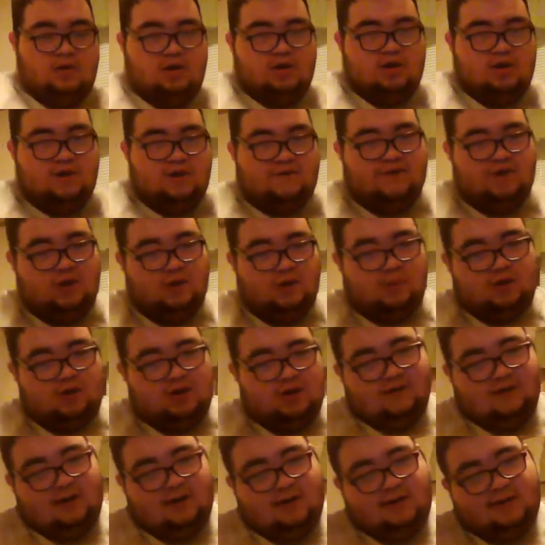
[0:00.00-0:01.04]
Now for your 1 of
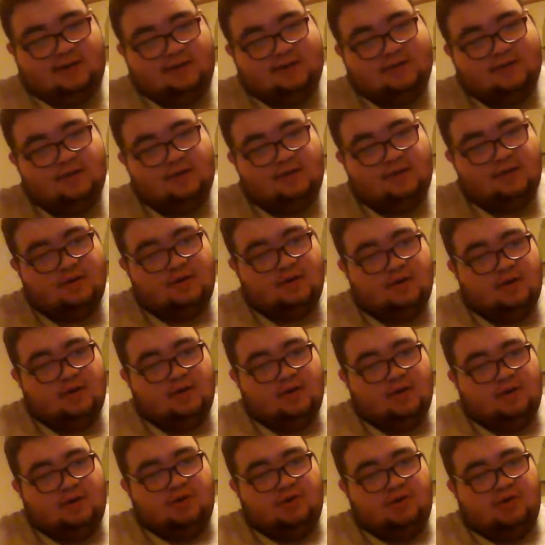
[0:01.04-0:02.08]
a kind,
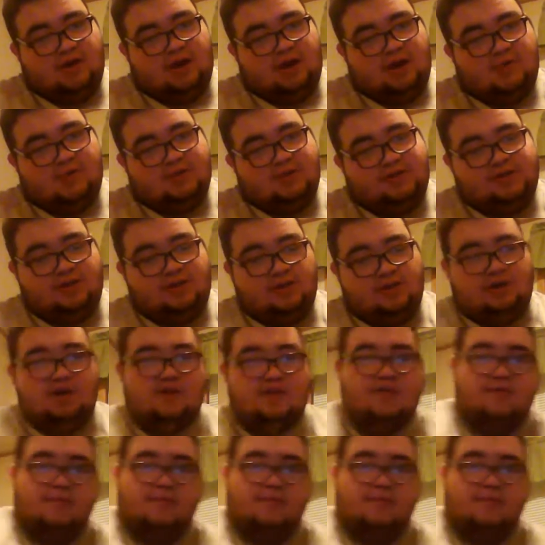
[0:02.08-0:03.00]
you got Return of the